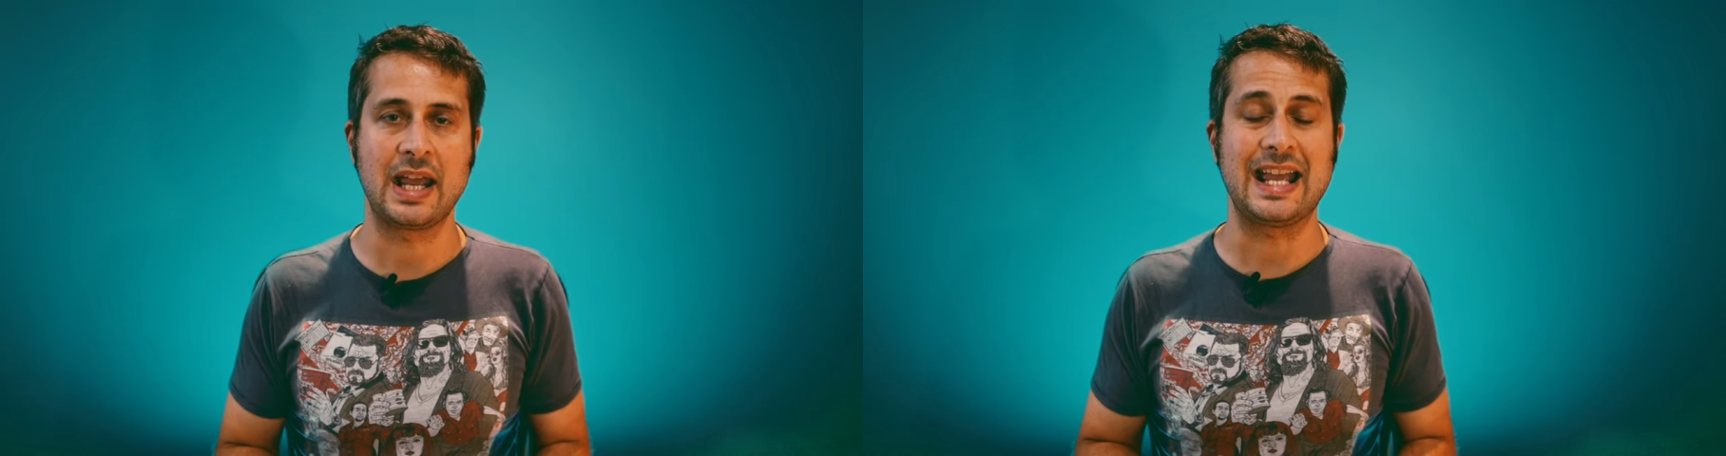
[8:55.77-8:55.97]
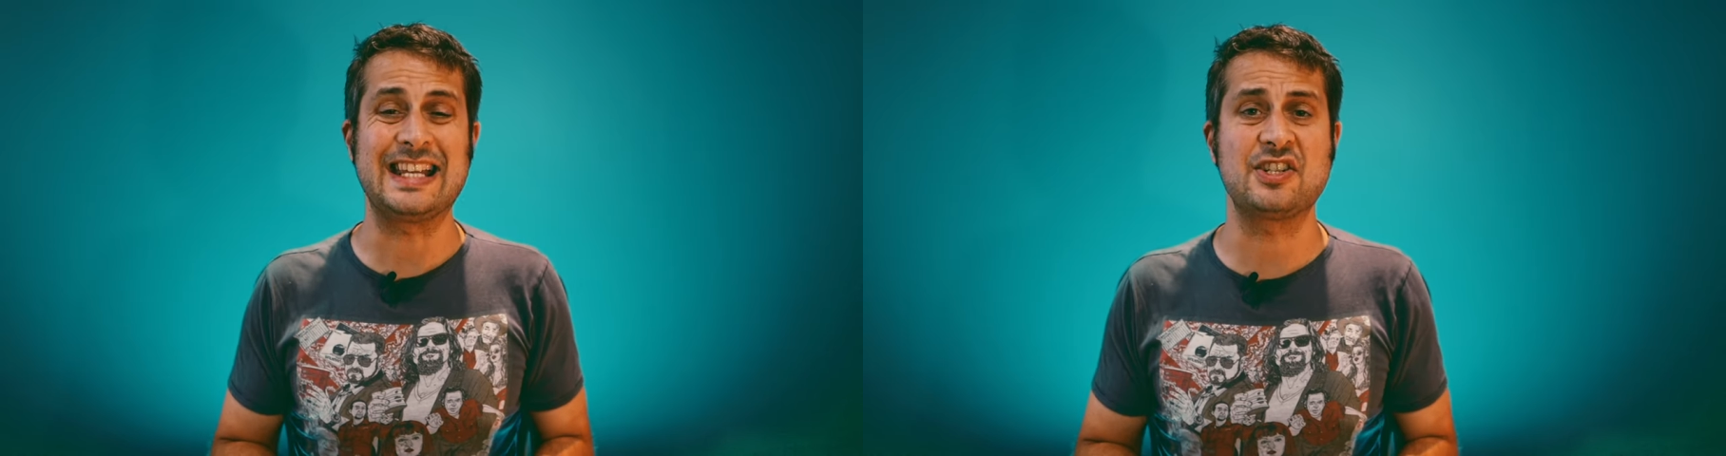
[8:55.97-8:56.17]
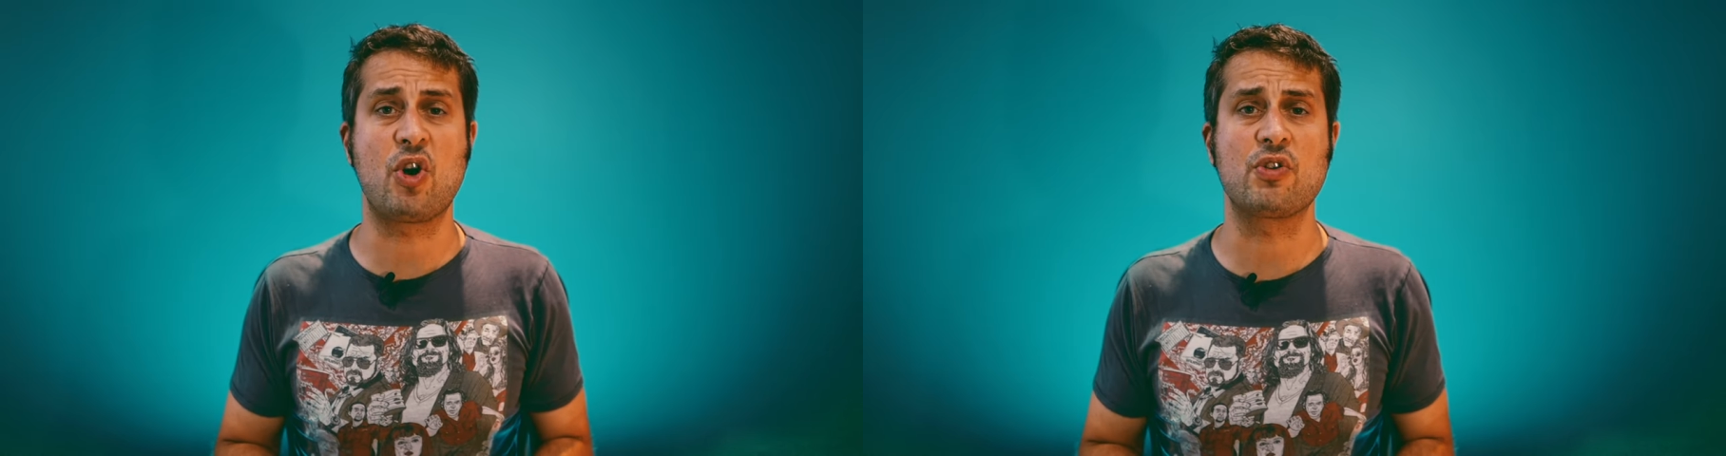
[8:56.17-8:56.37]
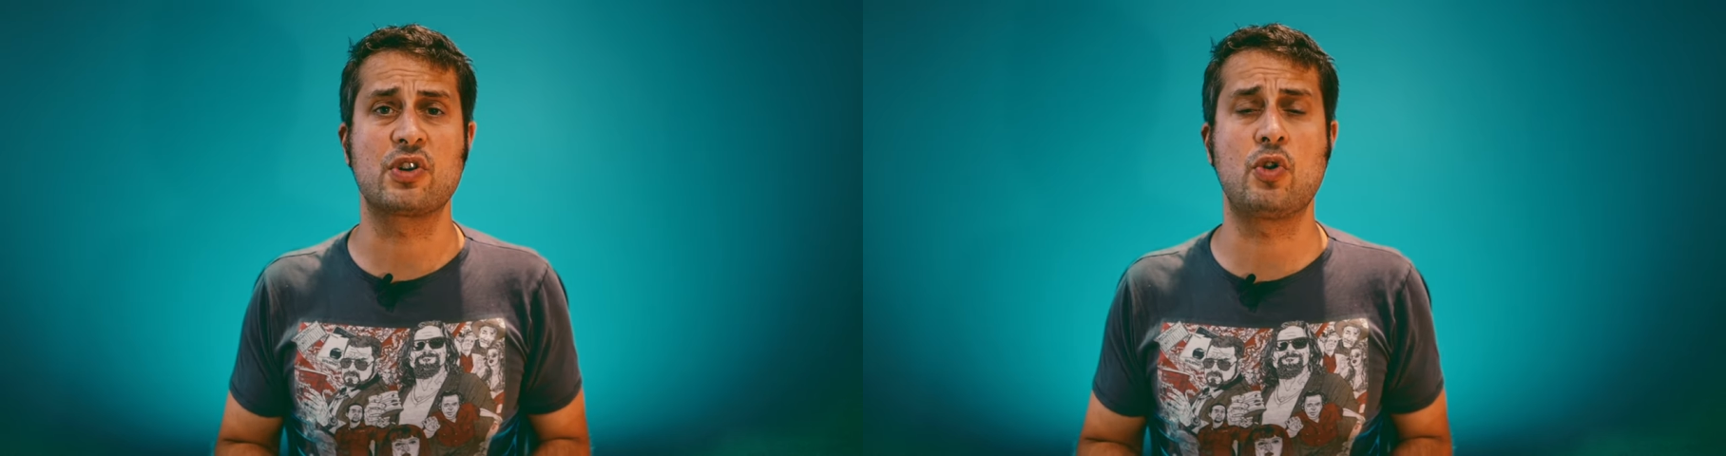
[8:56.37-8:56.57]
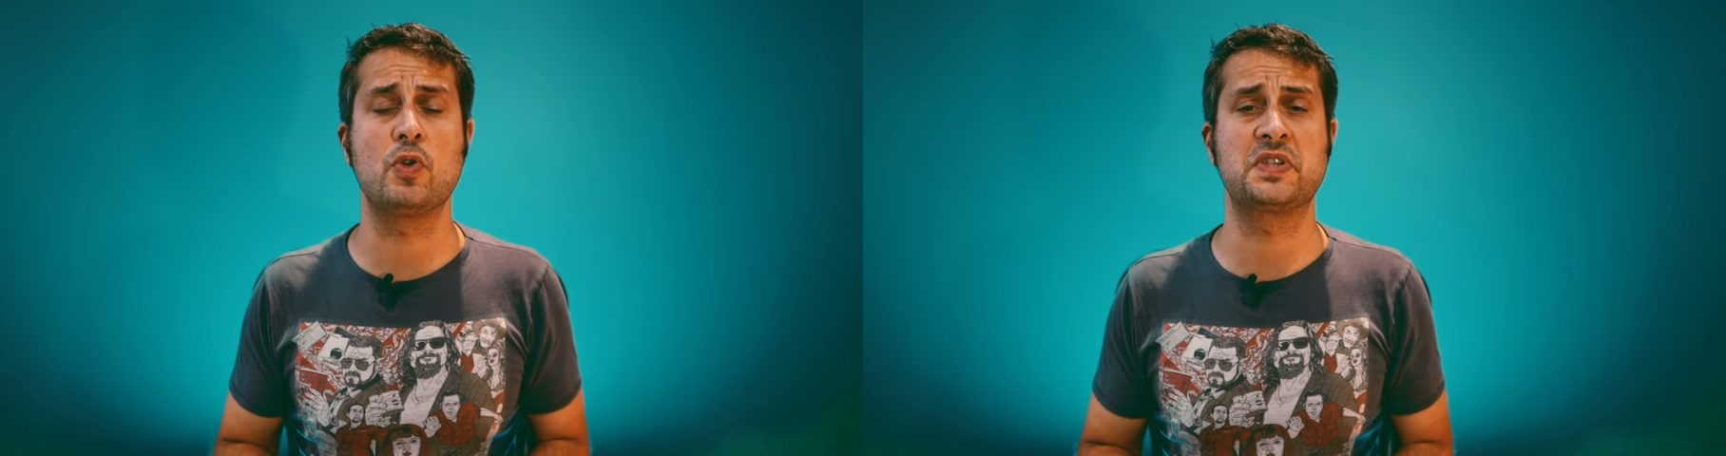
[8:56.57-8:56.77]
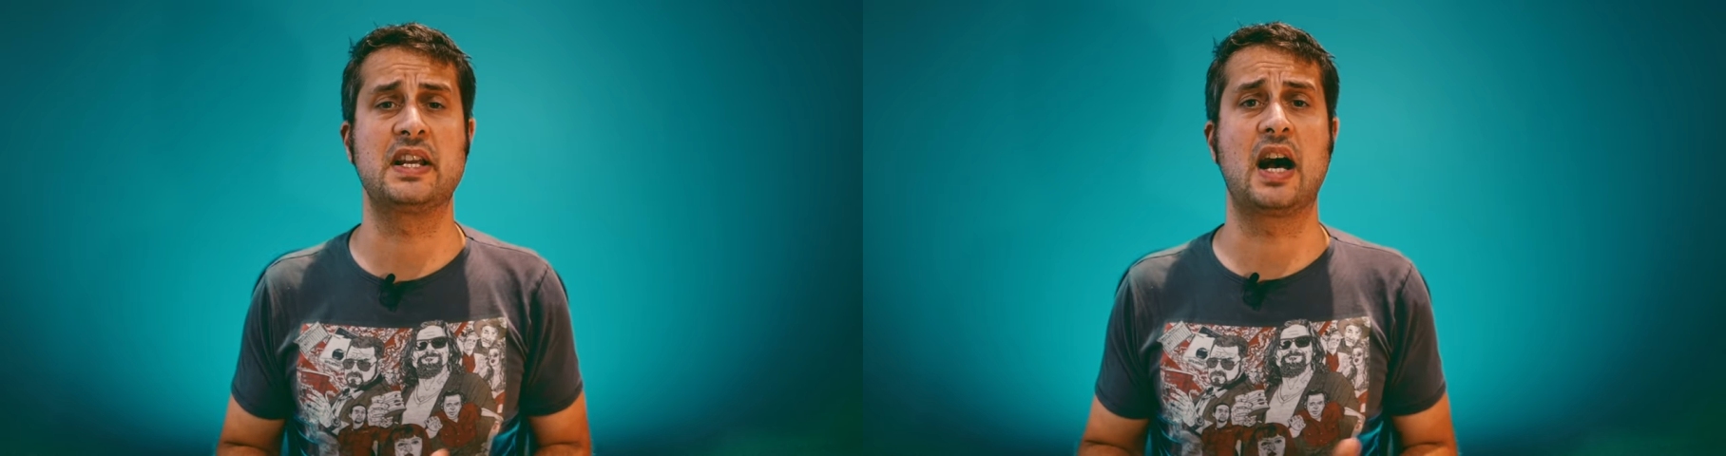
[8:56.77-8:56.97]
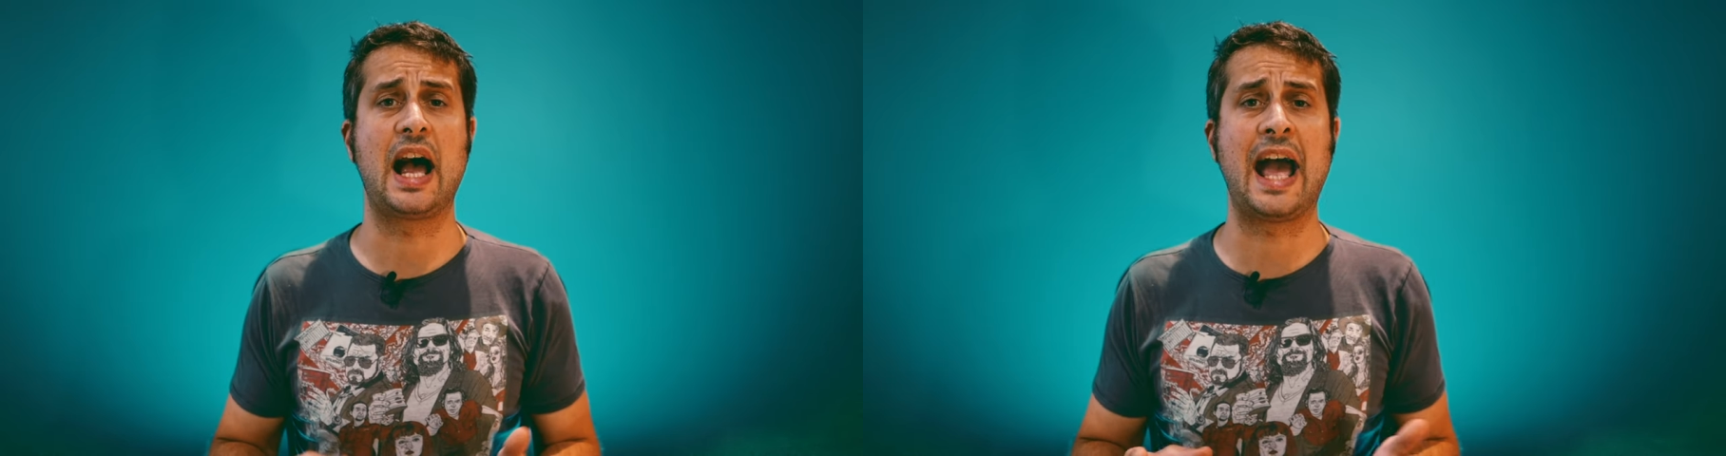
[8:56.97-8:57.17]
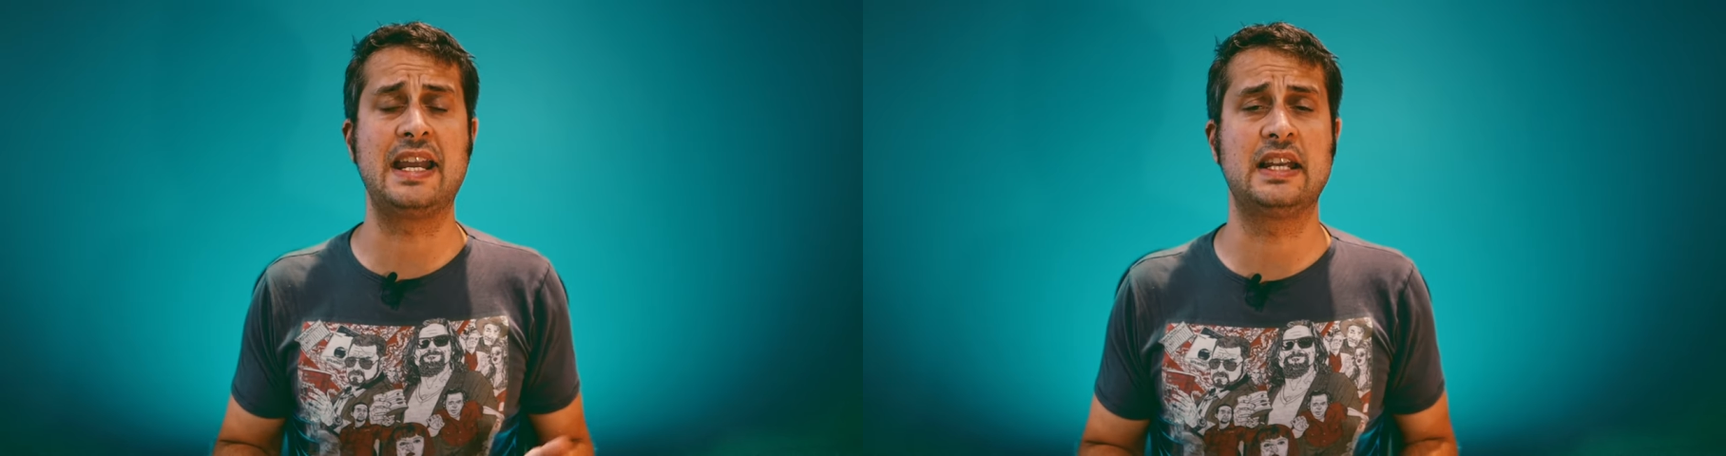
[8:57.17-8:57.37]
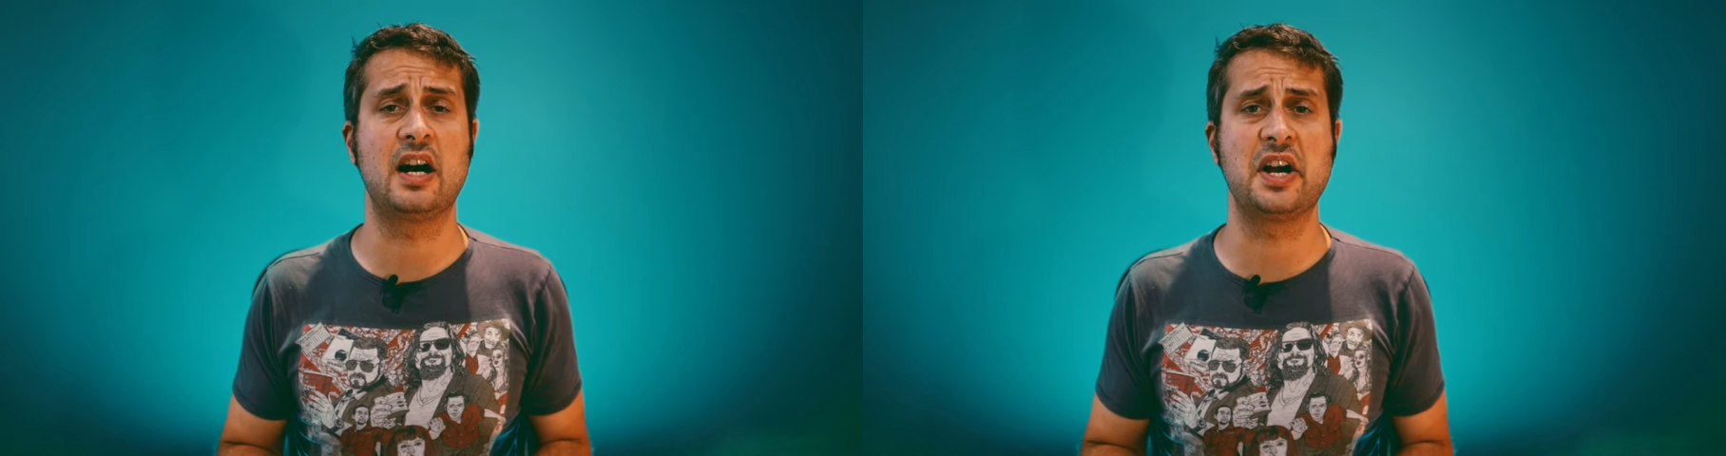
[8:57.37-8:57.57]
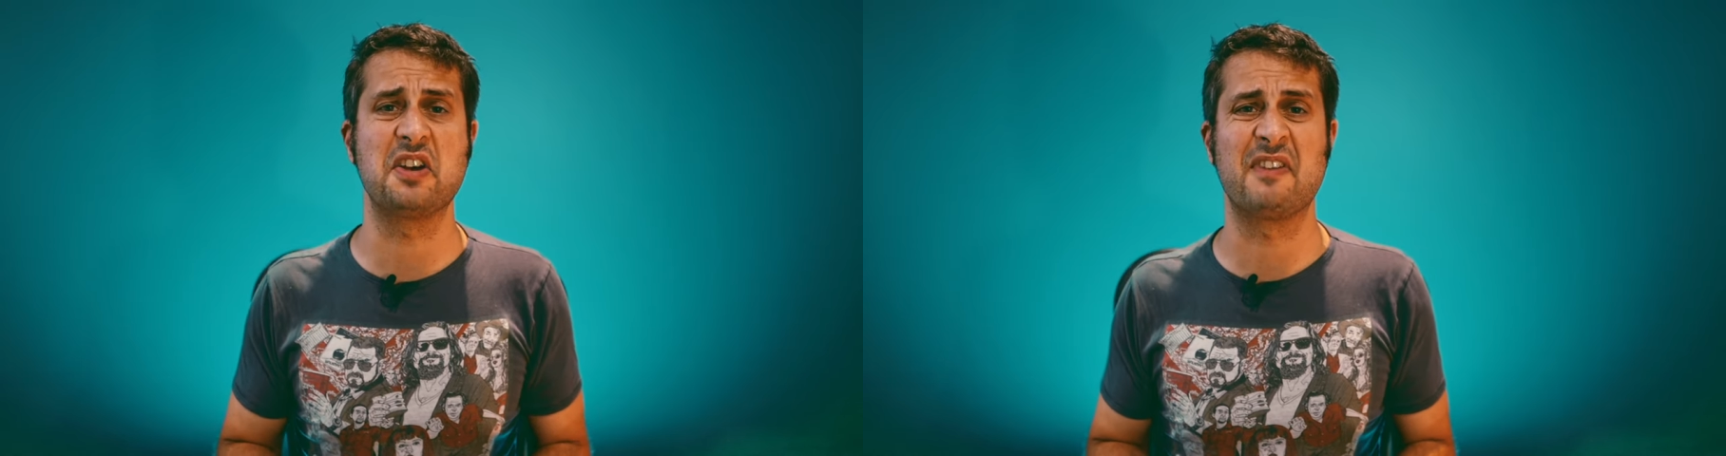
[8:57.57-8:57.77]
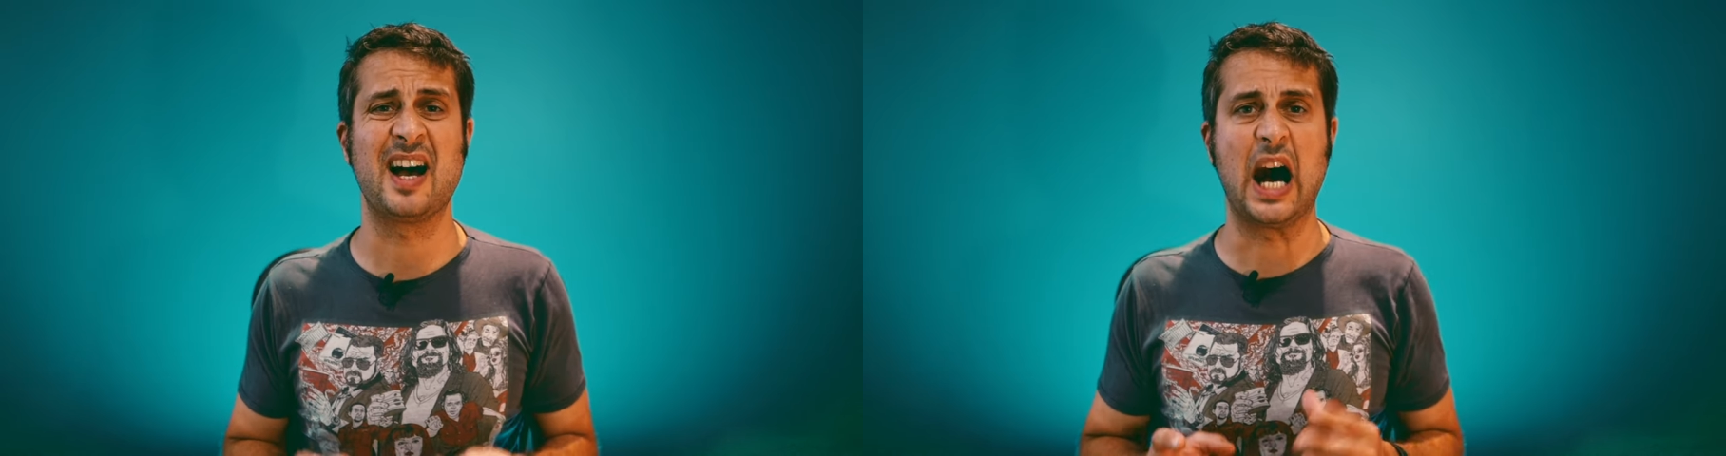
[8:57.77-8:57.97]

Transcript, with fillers: is not causing any kind of